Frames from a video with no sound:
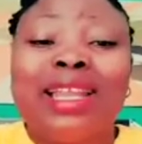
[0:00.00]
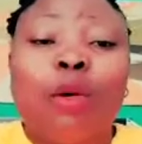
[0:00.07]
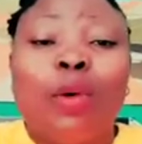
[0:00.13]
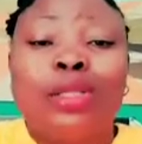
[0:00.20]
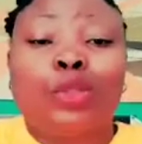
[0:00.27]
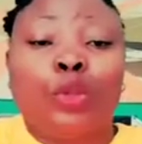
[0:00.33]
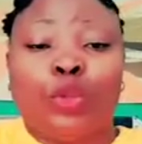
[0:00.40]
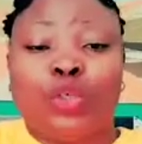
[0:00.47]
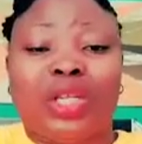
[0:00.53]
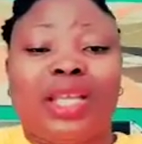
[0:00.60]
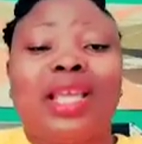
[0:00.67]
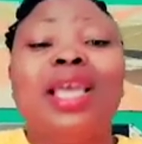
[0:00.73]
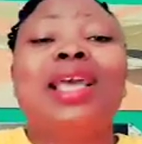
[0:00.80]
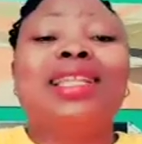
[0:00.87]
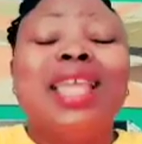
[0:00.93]
they want to drink.
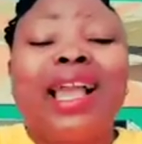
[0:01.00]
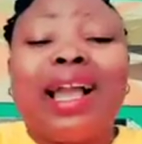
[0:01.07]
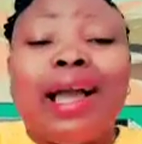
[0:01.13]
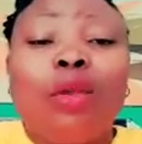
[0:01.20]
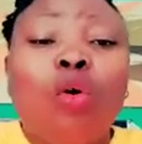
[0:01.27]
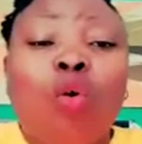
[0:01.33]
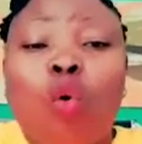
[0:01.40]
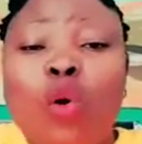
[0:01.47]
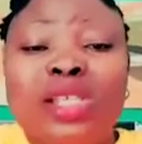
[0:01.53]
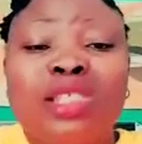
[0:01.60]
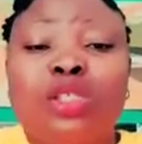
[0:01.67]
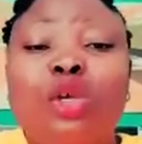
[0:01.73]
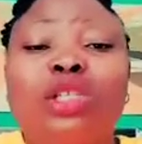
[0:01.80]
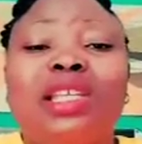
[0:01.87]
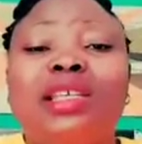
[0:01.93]
They cannot
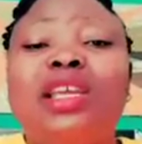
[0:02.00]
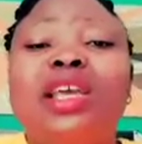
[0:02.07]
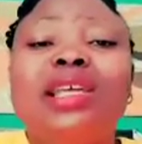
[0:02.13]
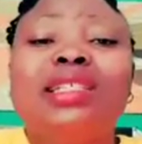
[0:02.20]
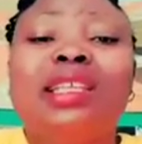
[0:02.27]
question the